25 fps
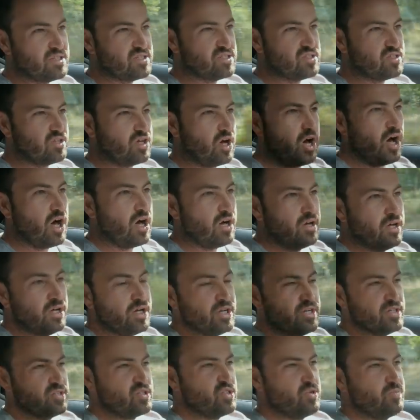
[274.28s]
this car
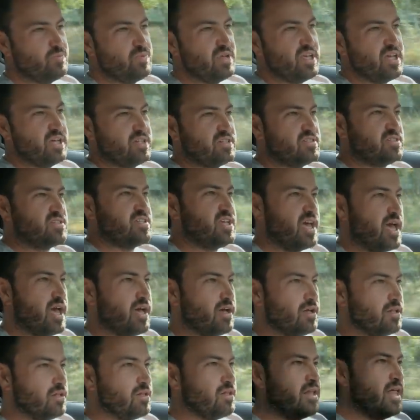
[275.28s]
to be a
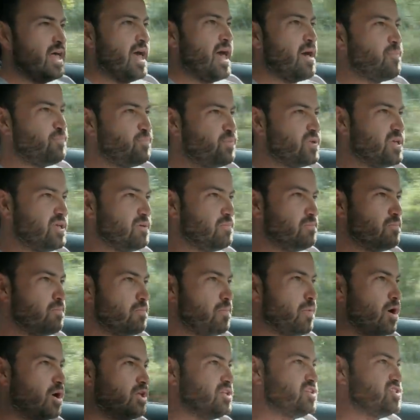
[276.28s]
tail happy
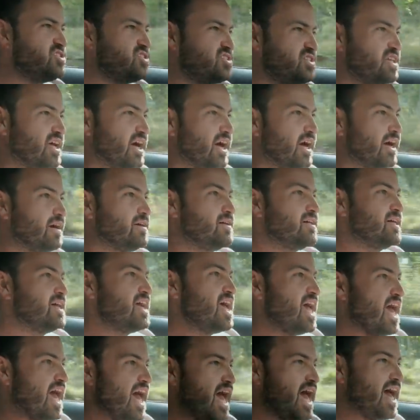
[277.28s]
monster,
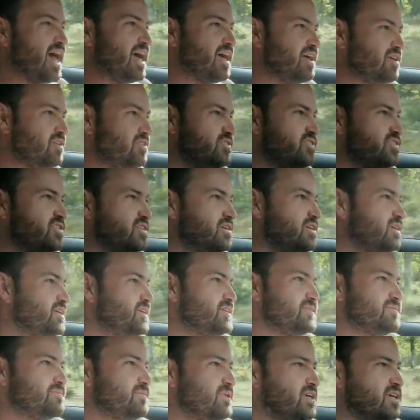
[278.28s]
and
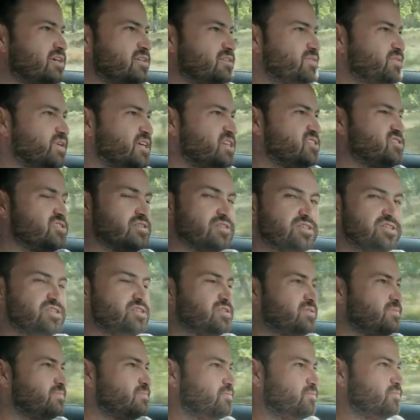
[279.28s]
it
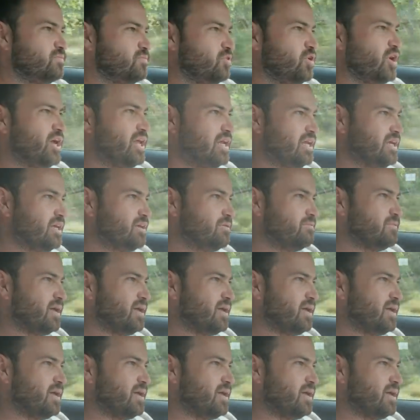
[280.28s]
isn't really,